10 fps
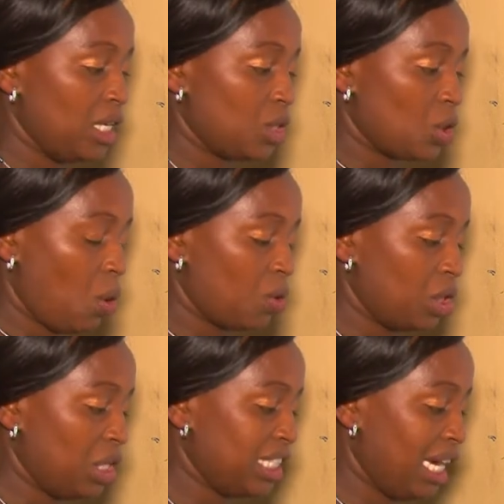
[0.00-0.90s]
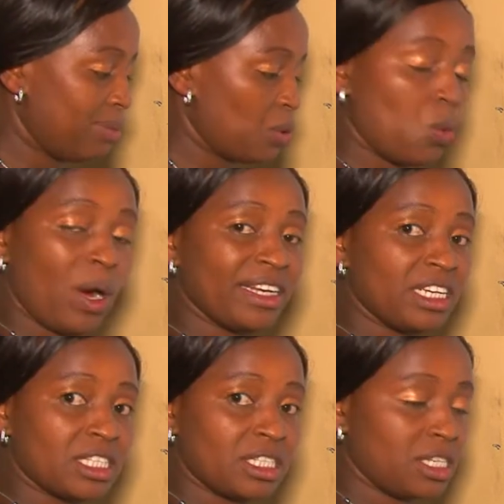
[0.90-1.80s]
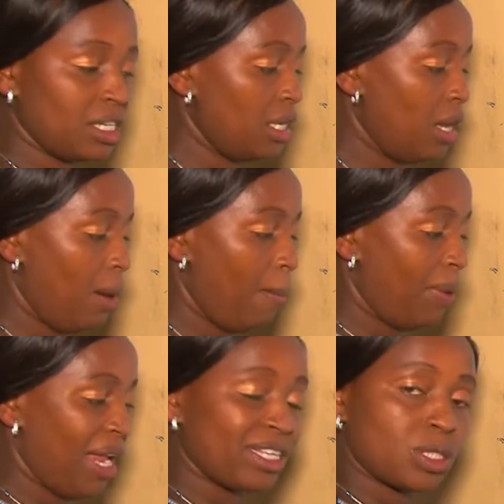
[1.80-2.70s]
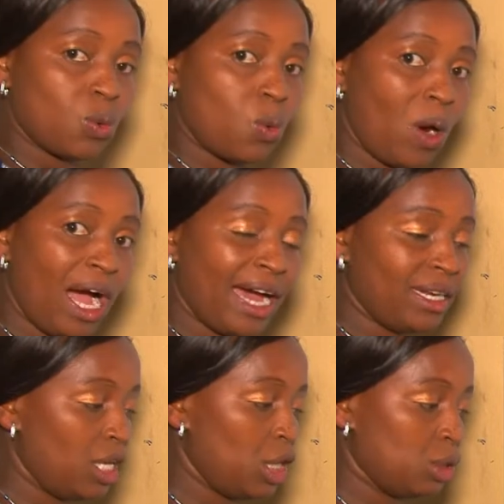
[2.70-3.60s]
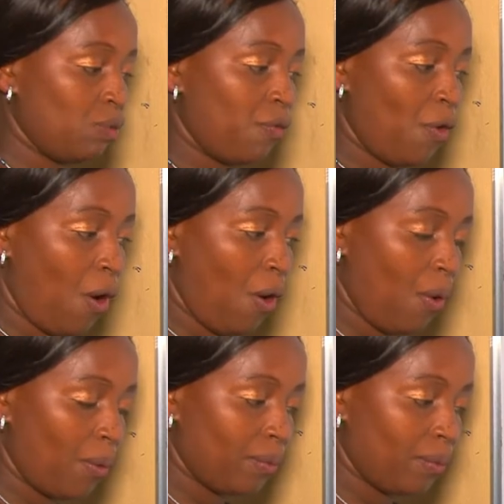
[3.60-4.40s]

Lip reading: So 3 times 1, it's 3, plus 1, it's 4.